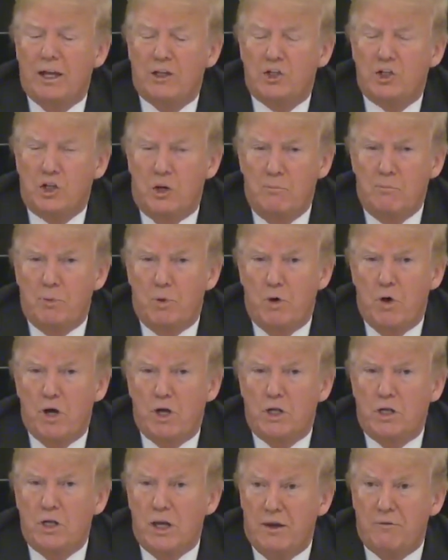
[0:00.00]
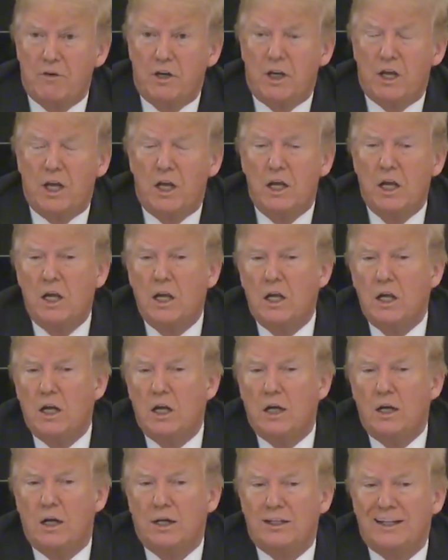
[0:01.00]
At some point, every day.
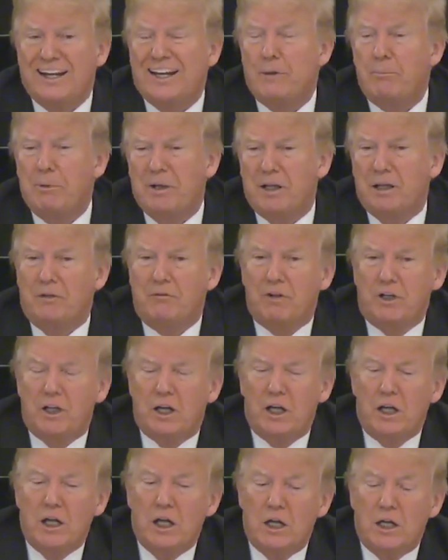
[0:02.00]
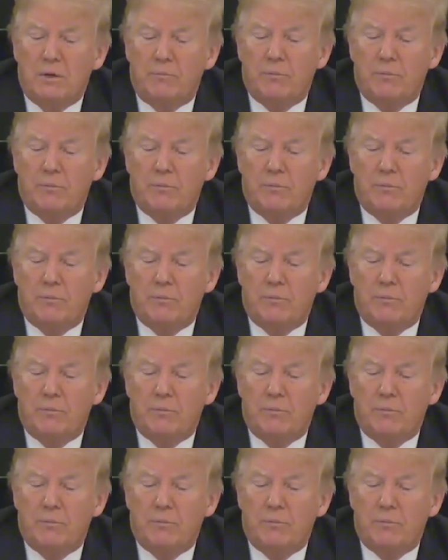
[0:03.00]
I take a pill every day.